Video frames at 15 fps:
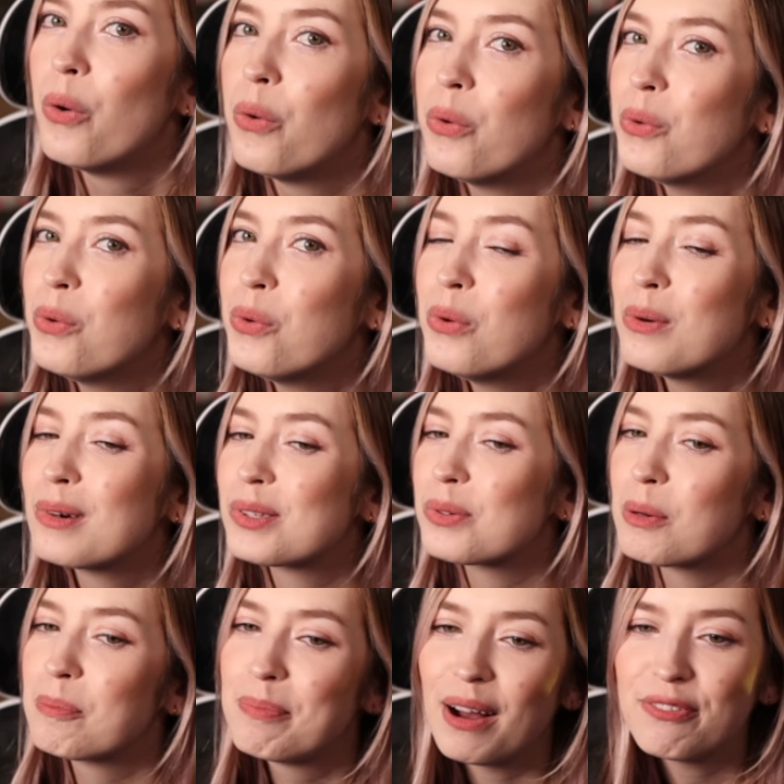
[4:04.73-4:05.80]
Ooh, so
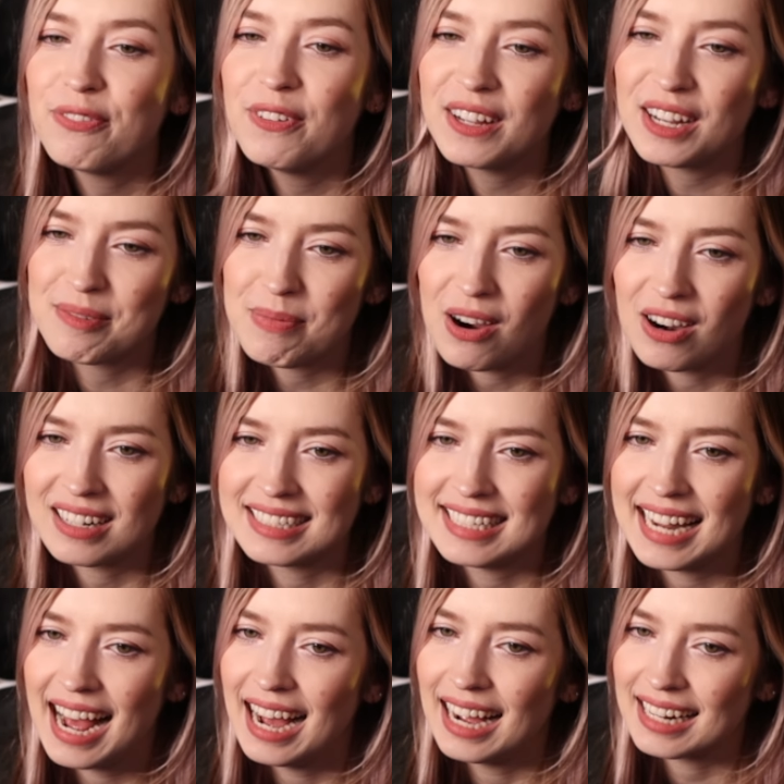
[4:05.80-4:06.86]
we're buffing up our
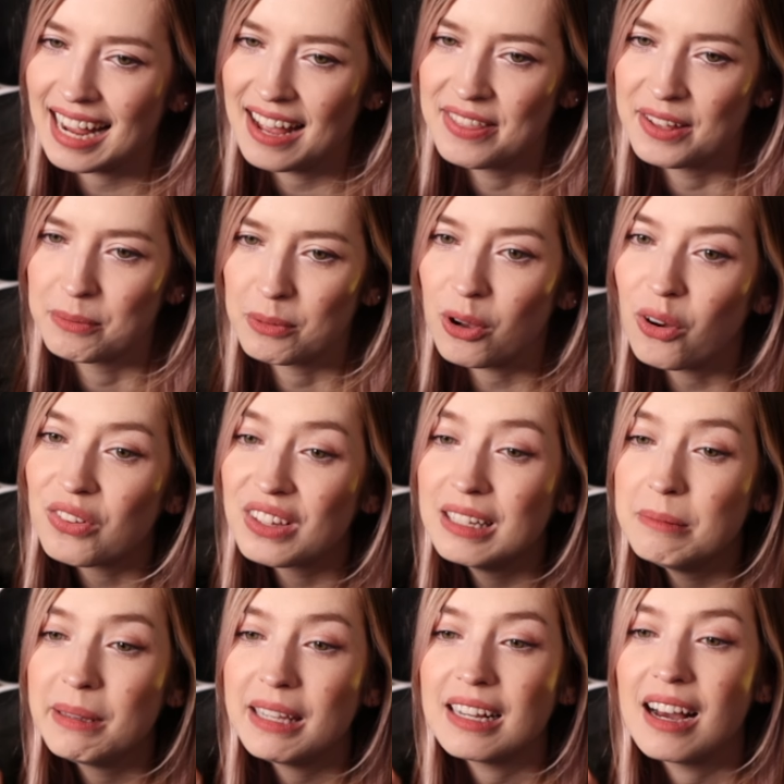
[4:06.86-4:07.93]
attack, and then we're all
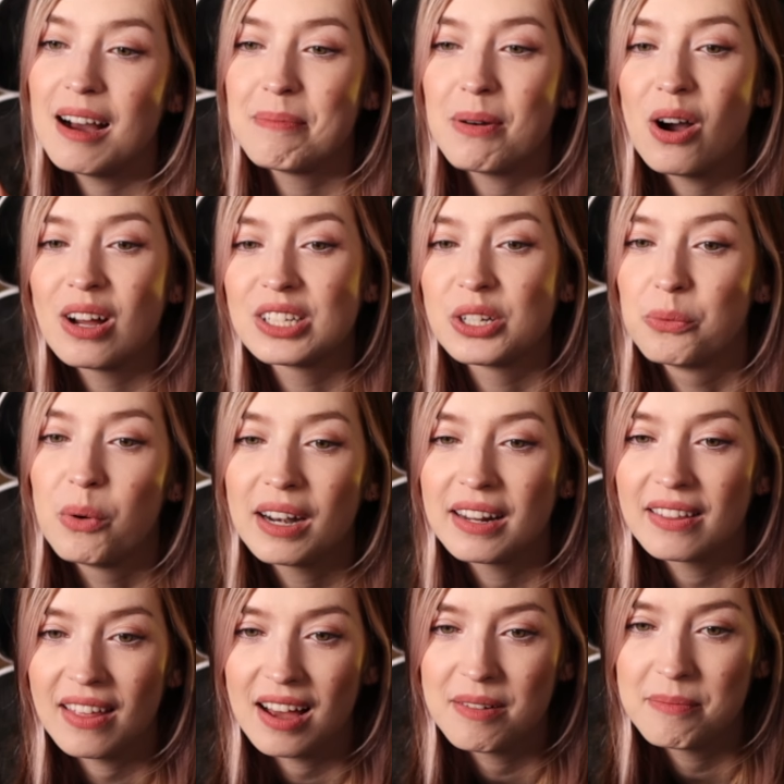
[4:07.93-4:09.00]
teaming up onto one of
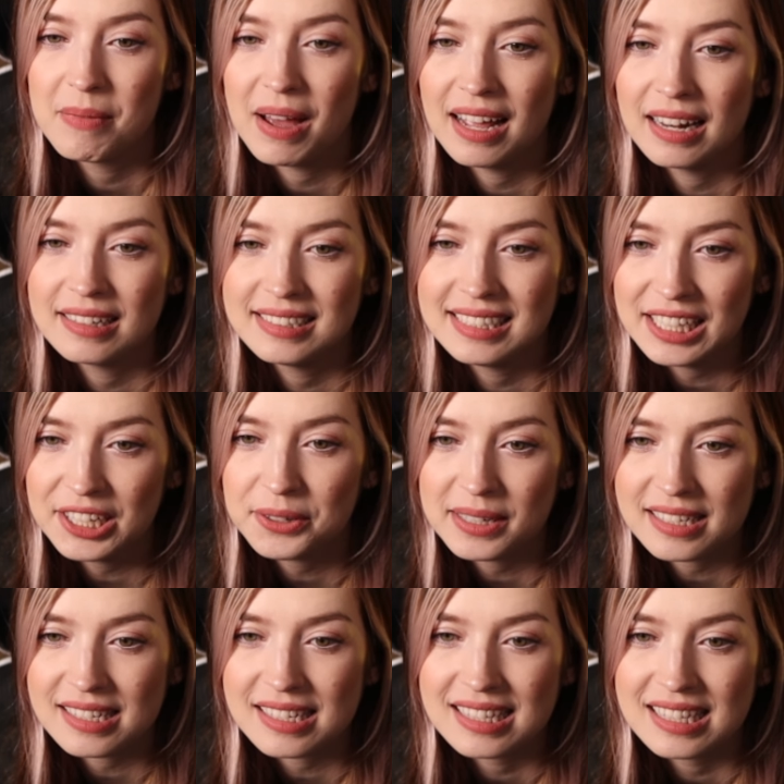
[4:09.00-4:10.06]
them, and
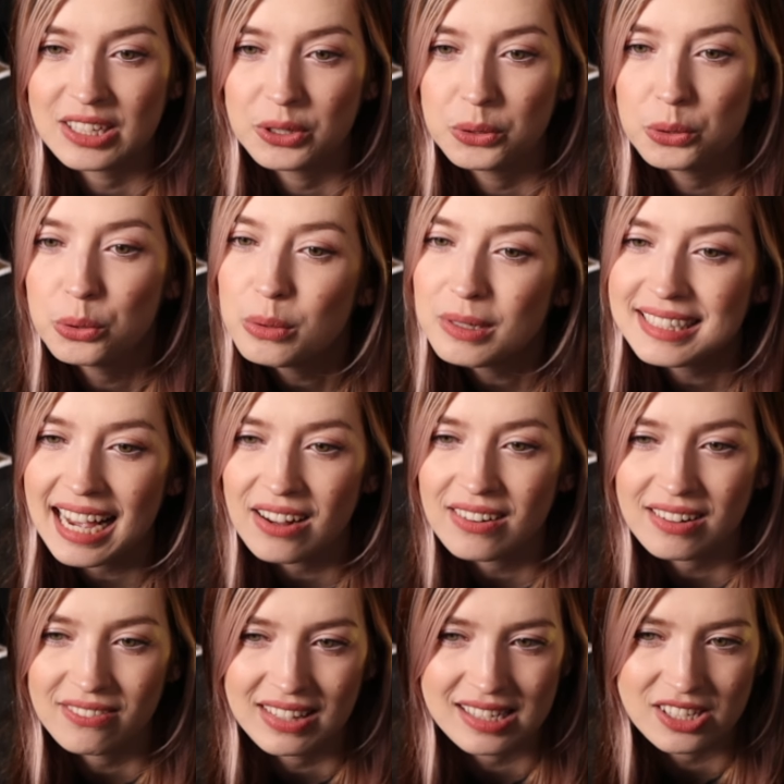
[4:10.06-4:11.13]
decreases the cooldown
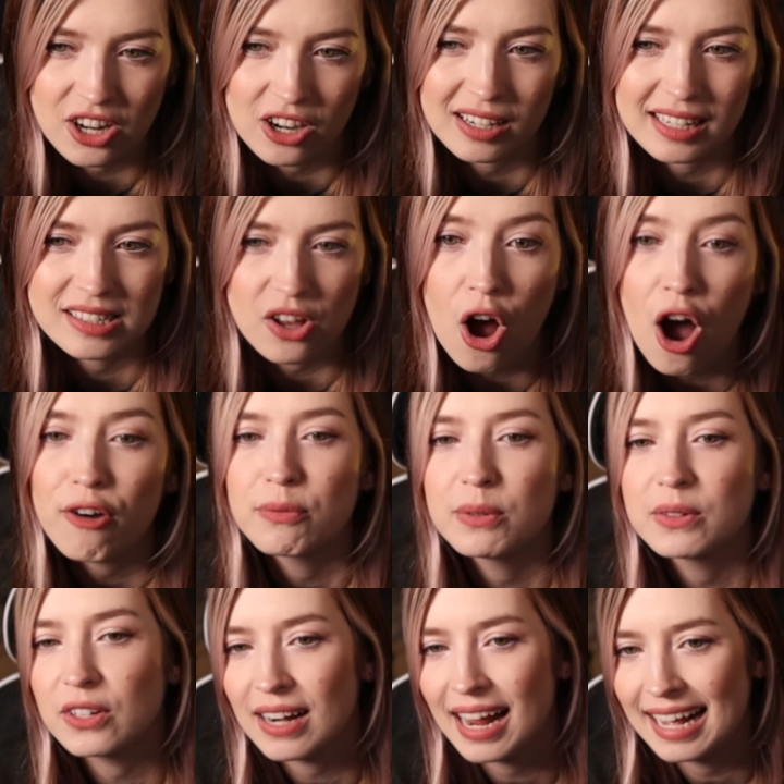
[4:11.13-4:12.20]
of this target's off with
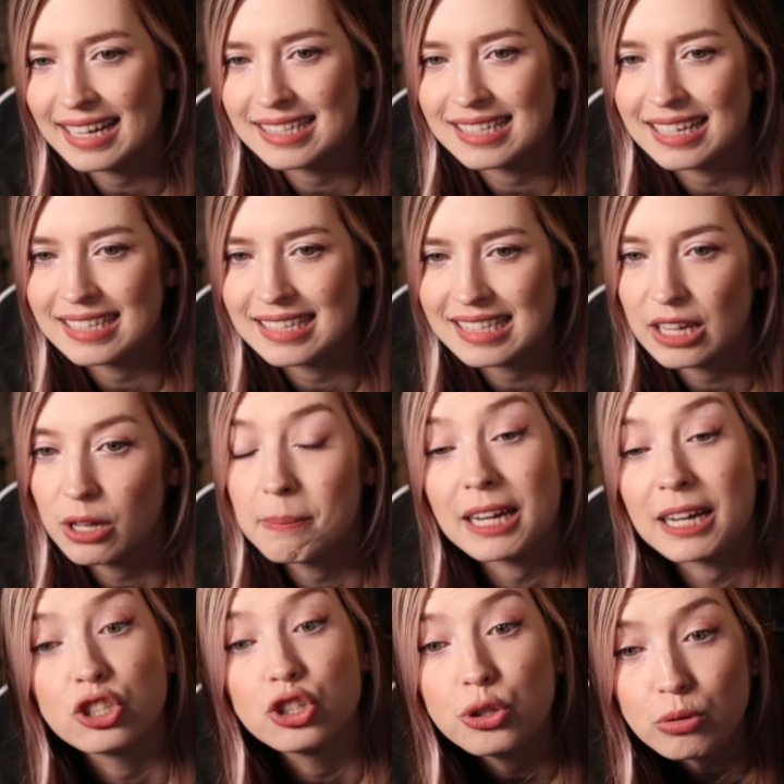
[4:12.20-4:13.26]
their head skill by
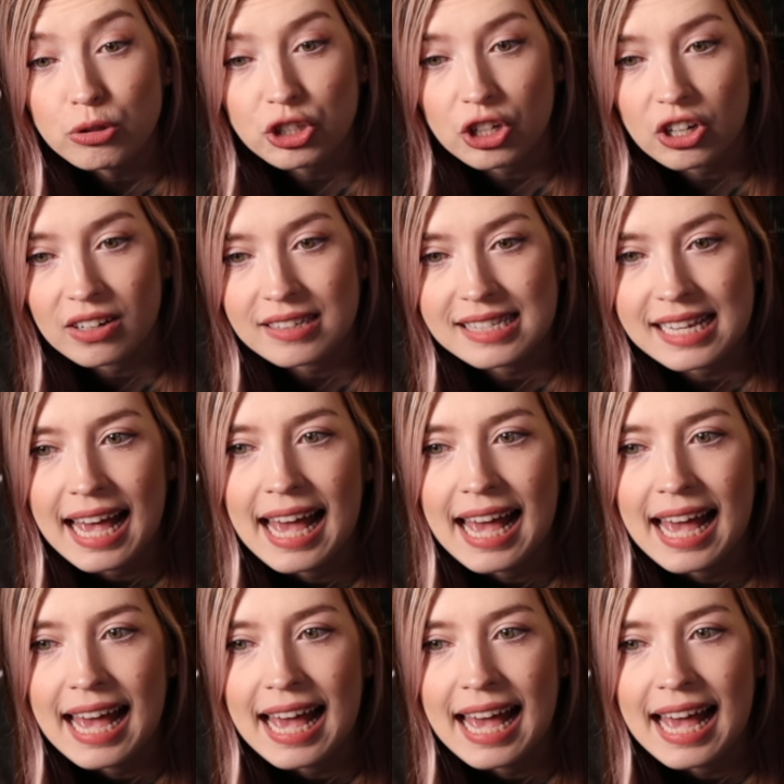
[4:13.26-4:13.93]
2 turns